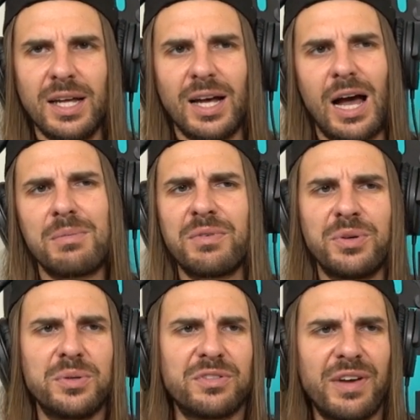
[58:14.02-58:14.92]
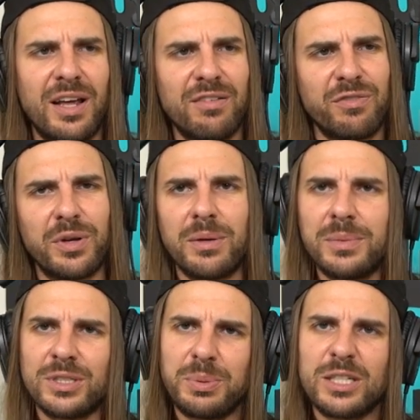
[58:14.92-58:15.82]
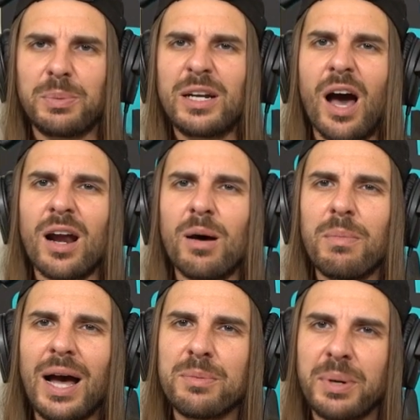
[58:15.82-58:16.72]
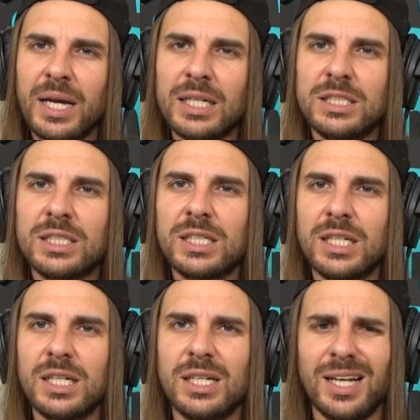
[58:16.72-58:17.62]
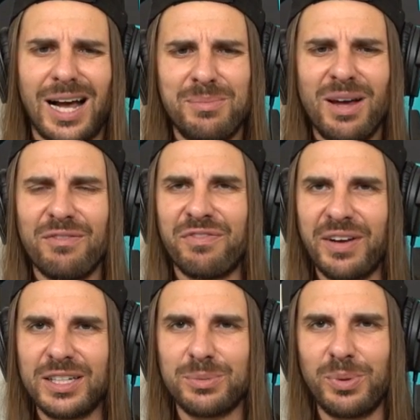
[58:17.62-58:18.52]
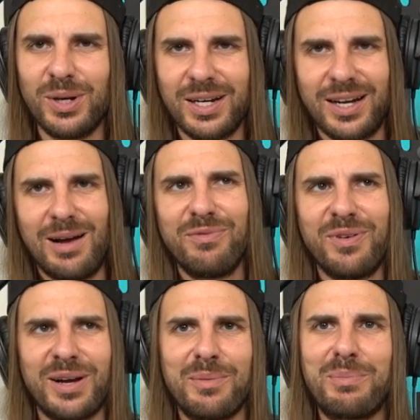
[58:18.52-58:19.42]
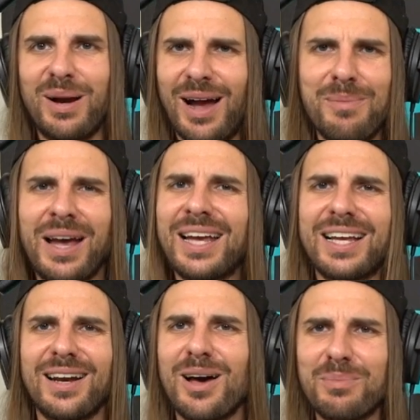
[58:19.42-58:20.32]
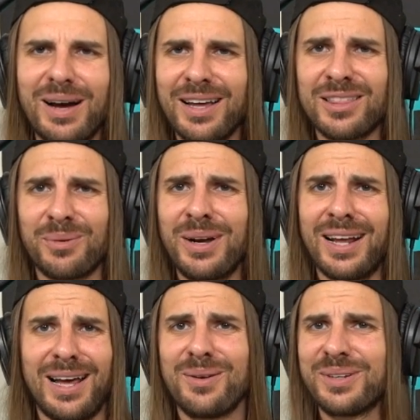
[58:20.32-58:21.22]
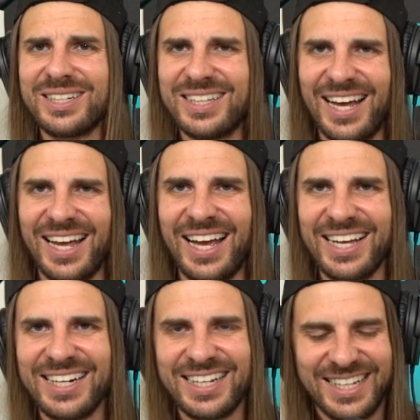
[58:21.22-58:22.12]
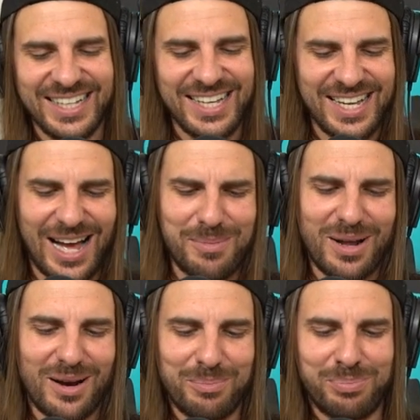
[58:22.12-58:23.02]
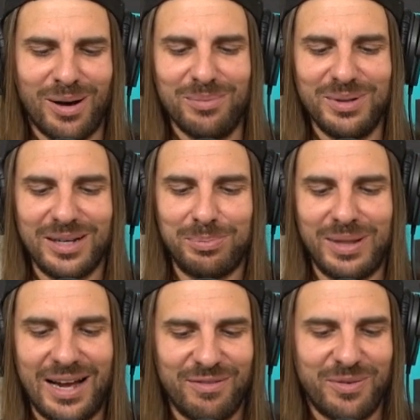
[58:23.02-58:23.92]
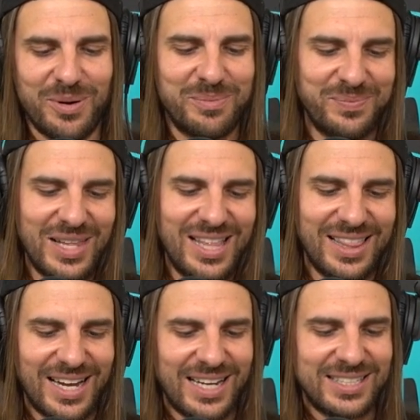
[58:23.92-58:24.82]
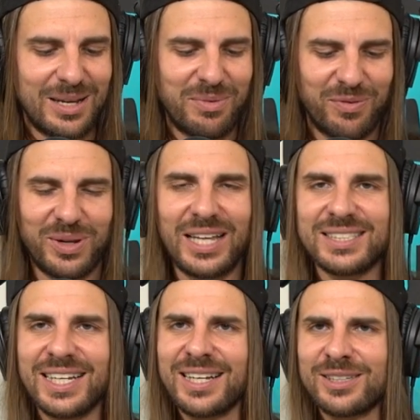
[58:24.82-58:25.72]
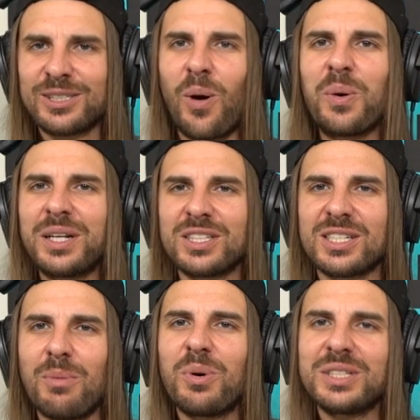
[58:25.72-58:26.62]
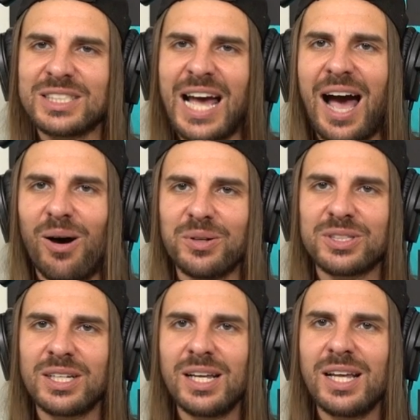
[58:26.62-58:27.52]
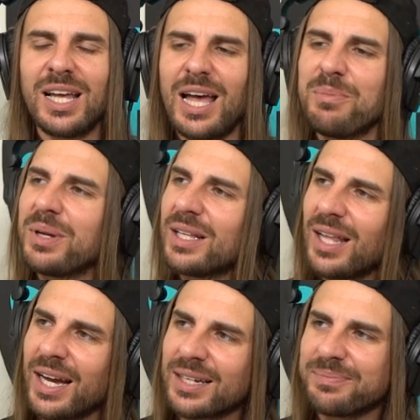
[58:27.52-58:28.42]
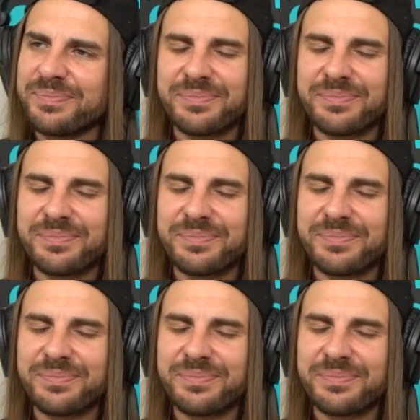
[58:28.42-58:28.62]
I'm a huge fan of freedom of speech, but not on my page. I'm not Facebook. I'm hanging on by a thread. I don't need that hate. I'm not a public platform. Like I said before, that's like going in someone's house and being like,